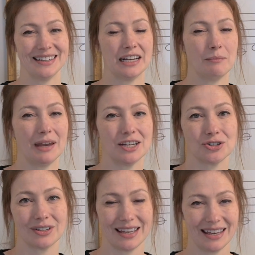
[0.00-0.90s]
in a
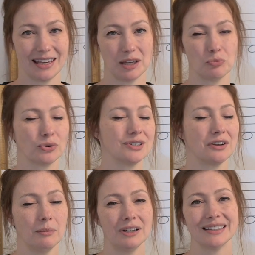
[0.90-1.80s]
major key
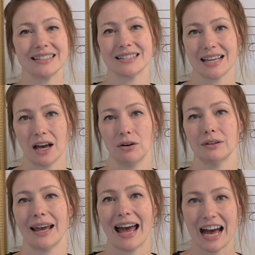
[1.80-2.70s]
predominantly
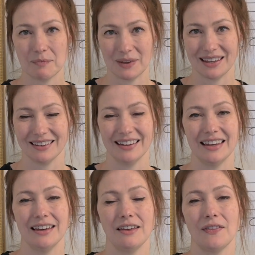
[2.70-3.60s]
sound happy.
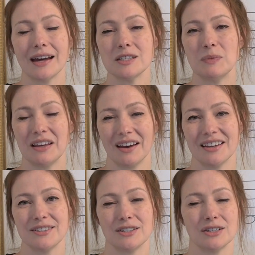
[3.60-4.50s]
That's
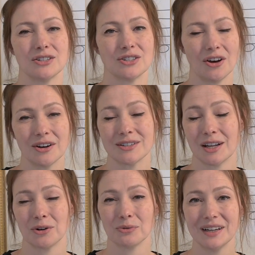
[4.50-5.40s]
because the songs
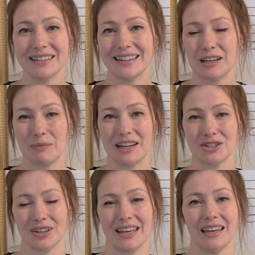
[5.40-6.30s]
that are written in a
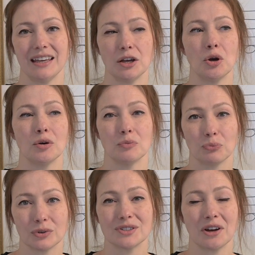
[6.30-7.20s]
major key
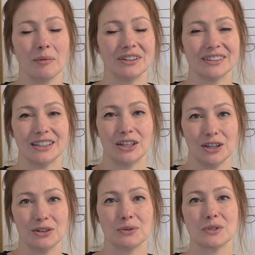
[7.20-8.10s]
predominantly
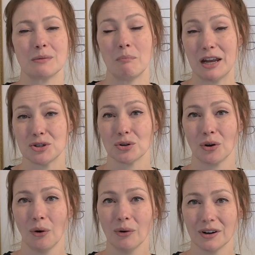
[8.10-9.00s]
use major
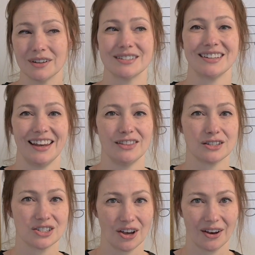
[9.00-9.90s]
chords in the
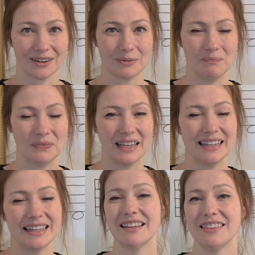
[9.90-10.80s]
song.
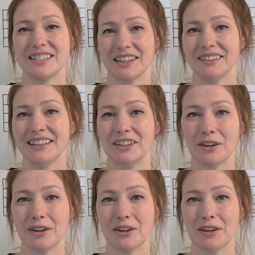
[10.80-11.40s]
This can lead a